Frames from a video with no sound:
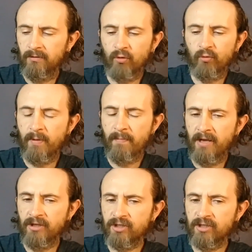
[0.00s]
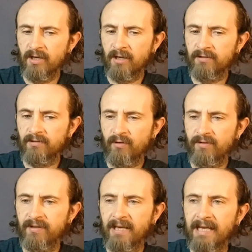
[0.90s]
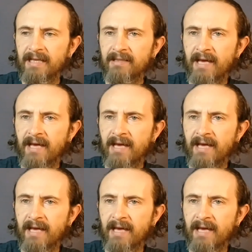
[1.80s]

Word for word: don't remain stuck thinking